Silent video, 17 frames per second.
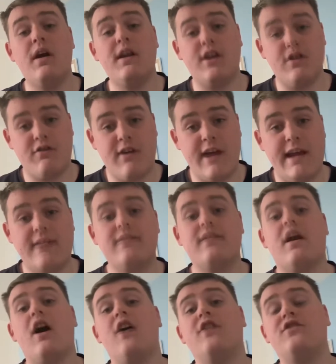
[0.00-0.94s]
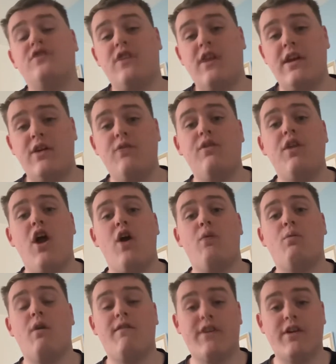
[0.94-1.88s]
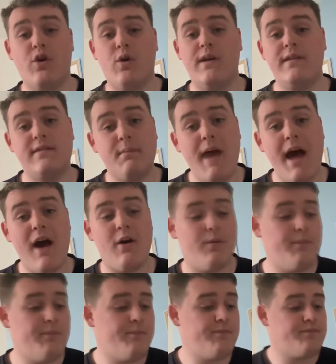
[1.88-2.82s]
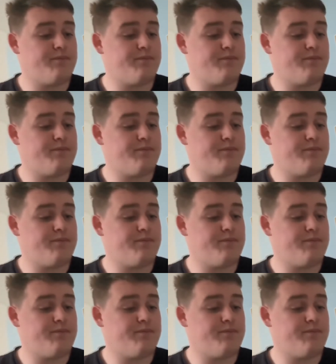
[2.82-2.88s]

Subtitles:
your research so you know what the coin's about.